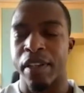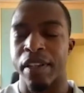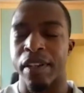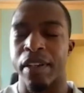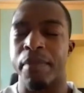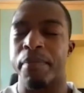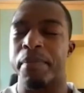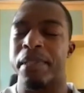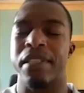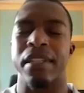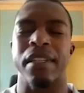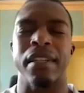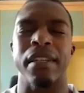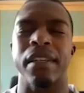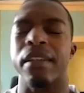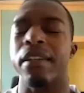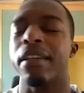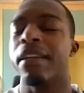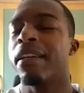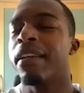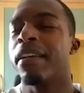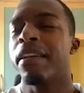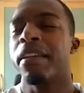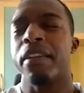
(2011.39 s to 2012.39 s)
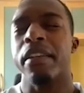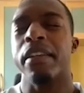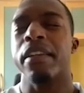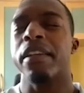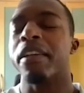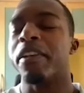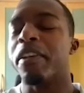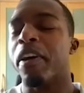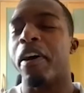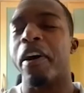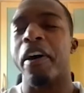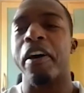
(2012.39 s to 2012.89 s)
And I'm just
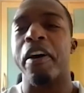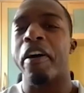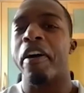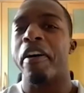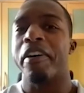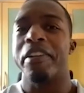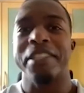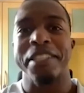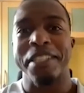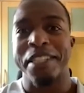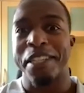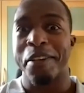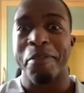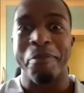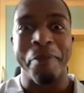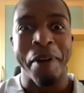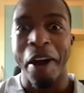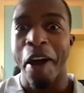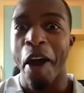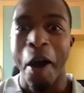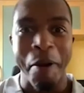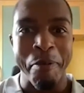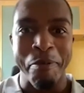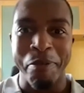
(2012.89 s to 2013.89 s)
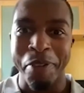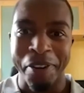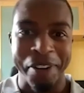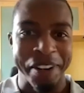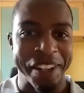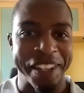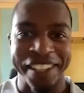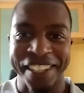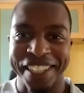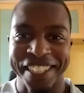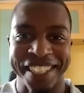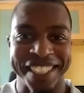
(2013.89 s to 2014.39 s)
thinking, I can't see where I'm wrong
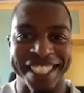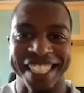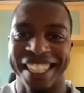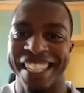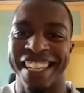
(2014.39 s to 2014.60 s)
in this.